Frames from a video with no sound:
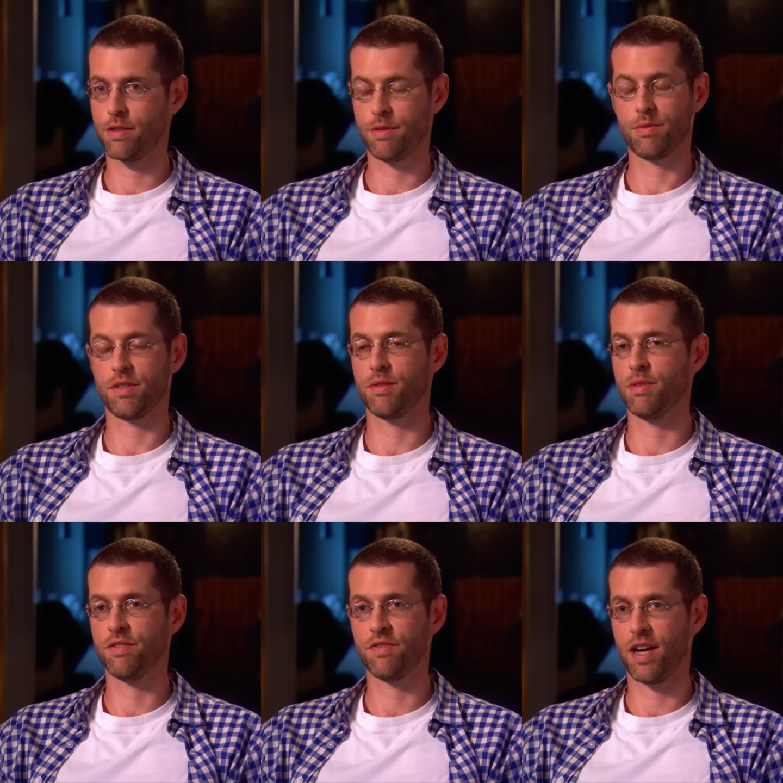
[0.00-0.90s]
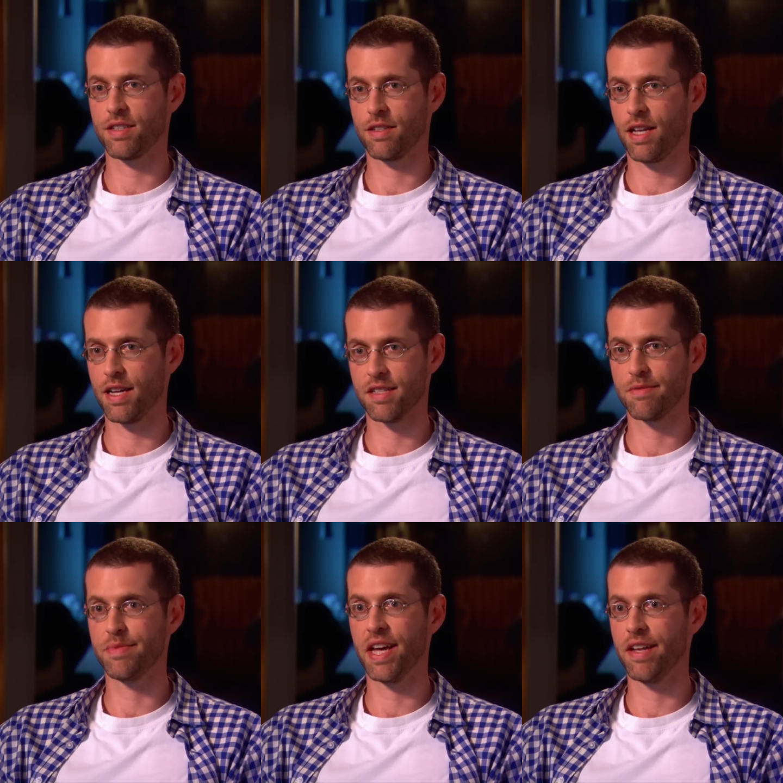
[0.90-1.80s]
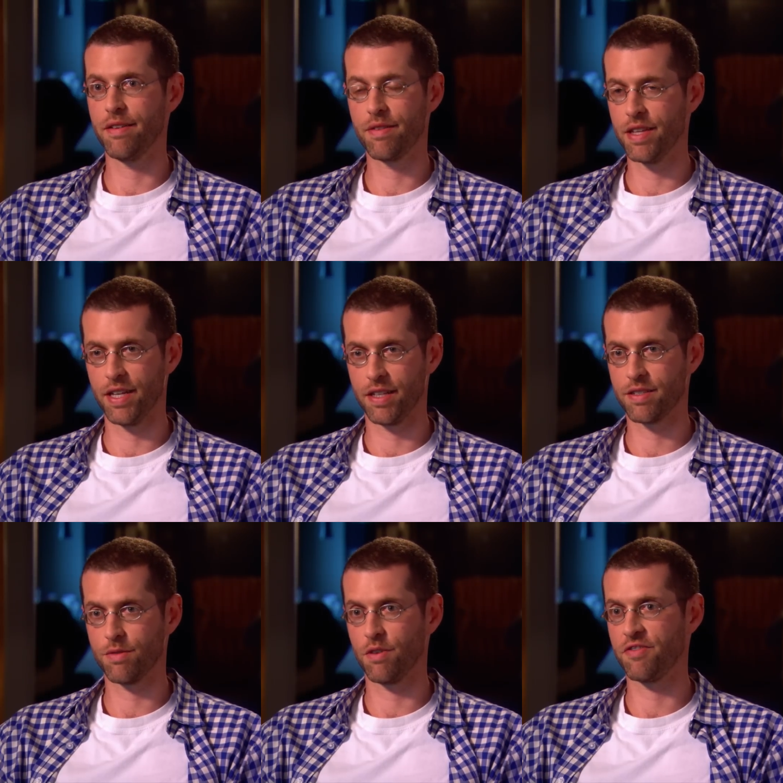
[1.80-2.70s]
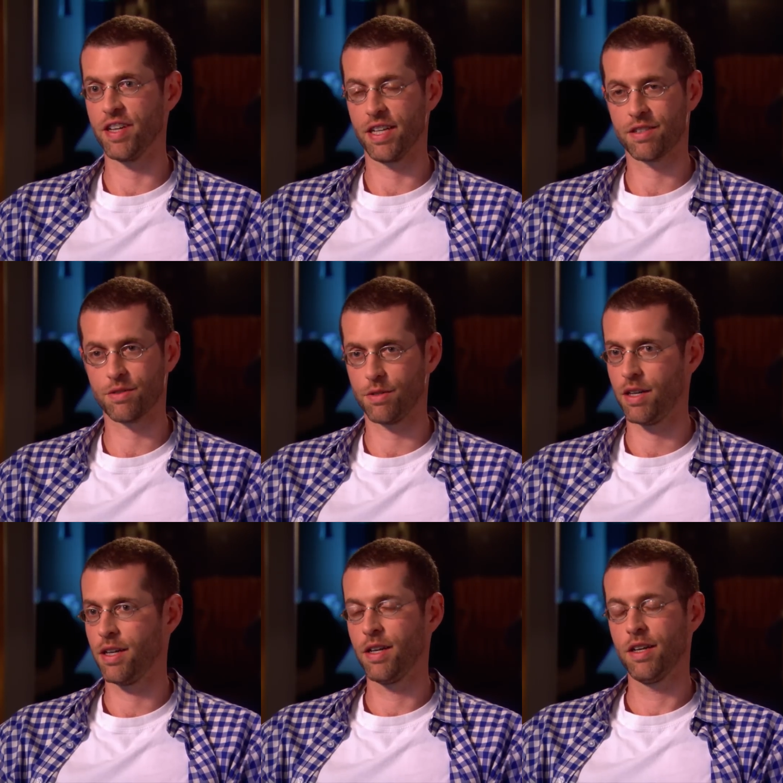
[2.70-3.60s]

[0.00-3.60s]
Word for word: They were supposed to be fossilized, dead things or fakes, or